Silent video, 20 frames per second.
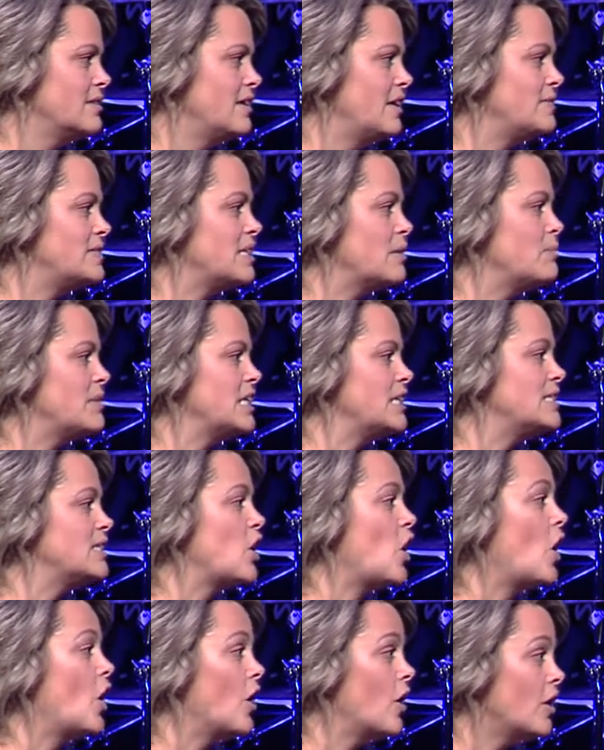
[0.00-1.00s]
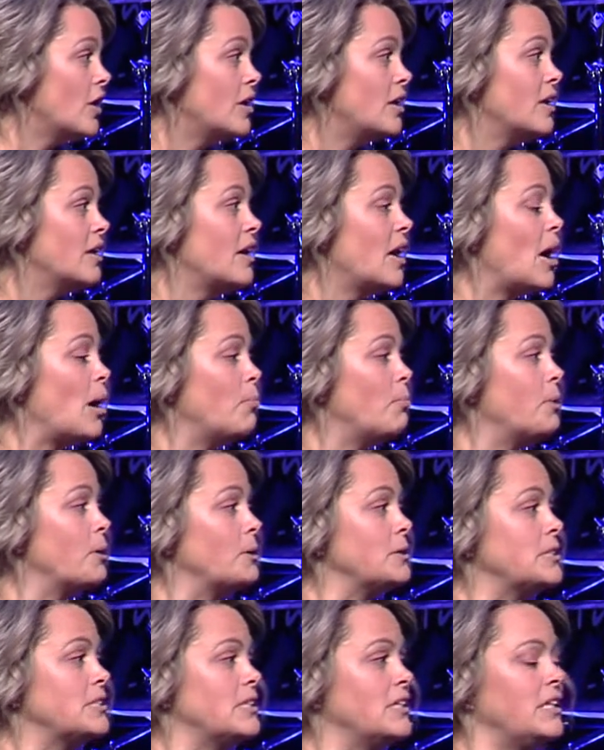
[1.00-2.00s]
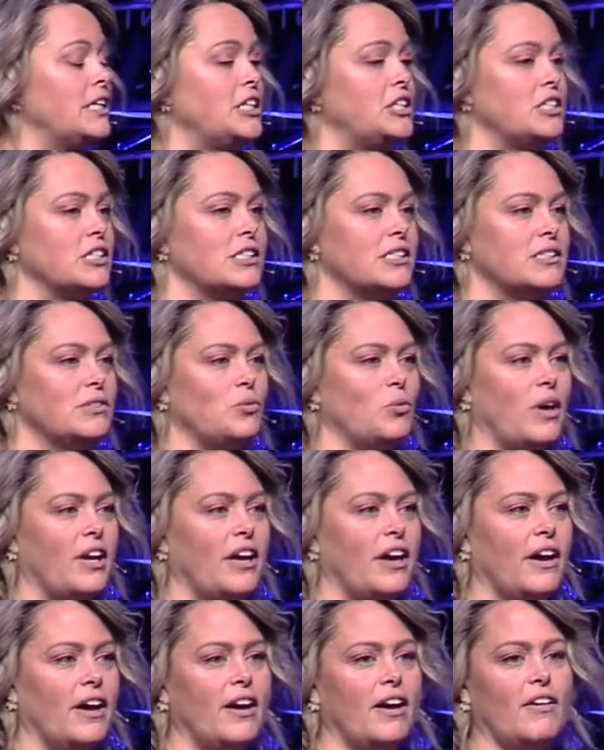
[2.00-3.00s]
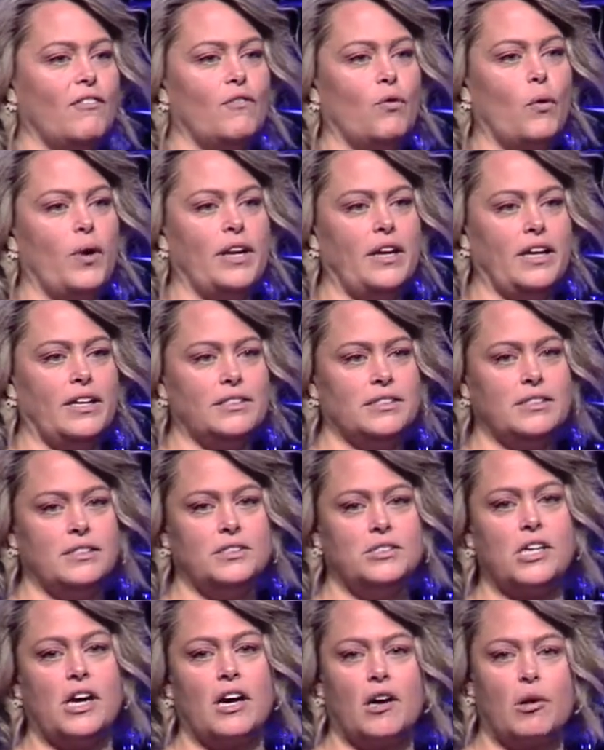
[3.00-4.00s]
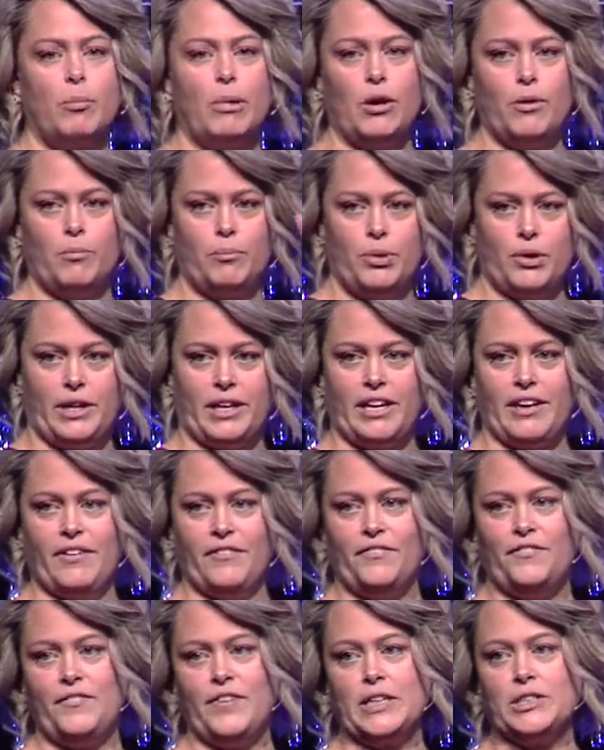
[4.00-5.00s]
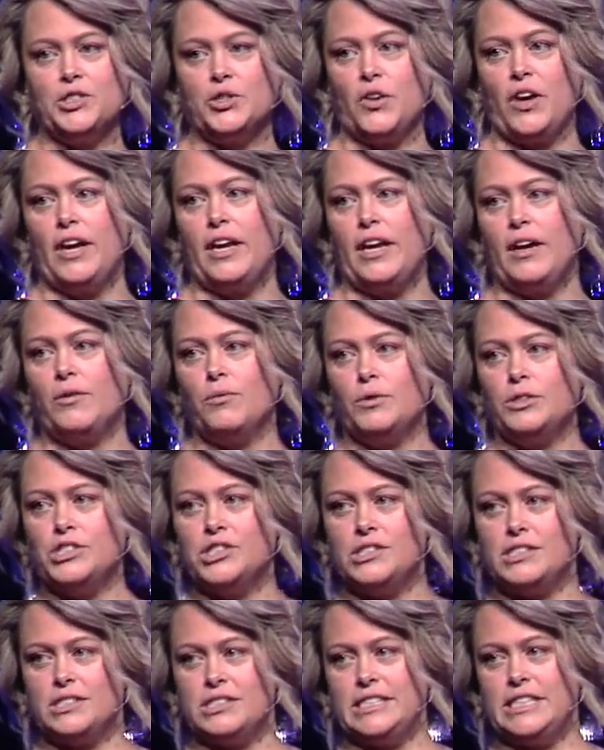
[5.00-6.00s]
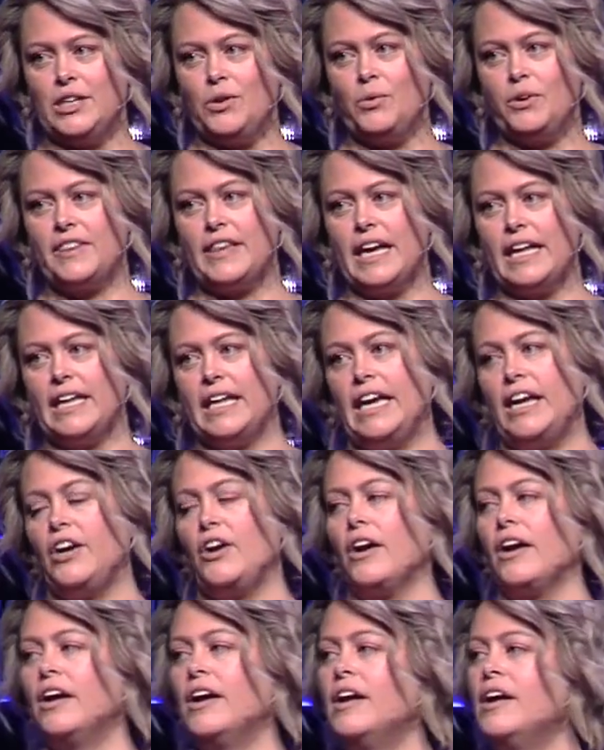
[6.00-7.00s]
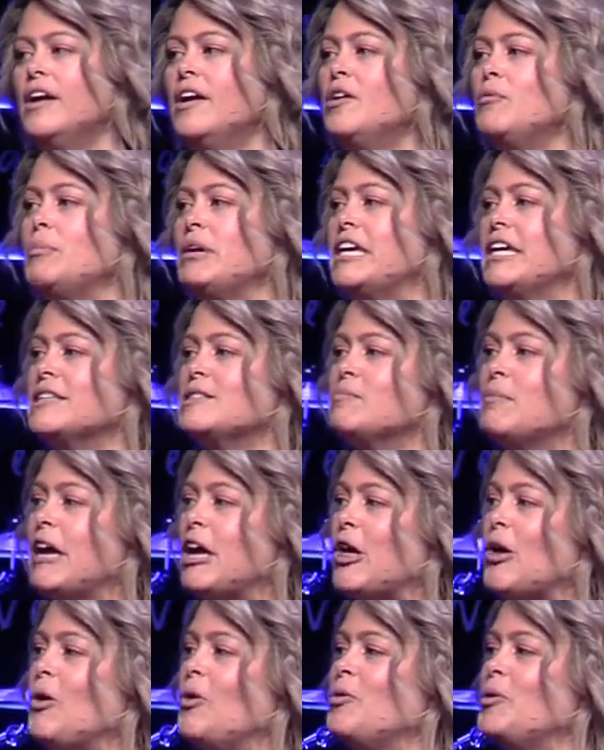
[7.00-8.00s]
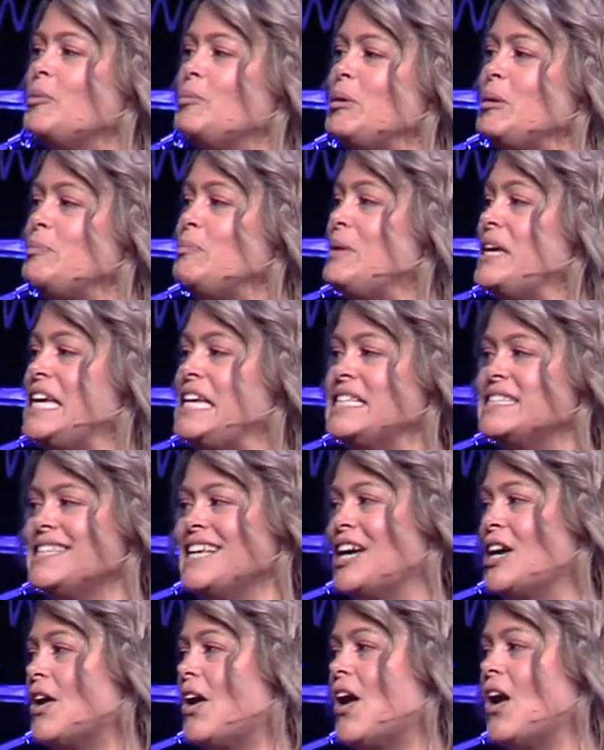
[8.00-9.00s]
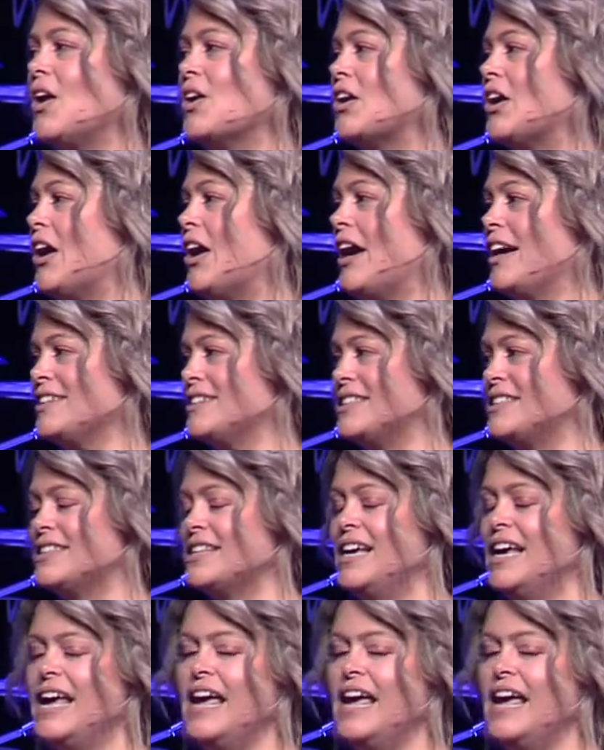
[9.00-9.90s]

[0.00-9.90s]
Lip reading: If something's hard, I personally just want to avoid it. Talk about putting a filter on it. We'll just deal with that later. Because my goal would be peace at all costs.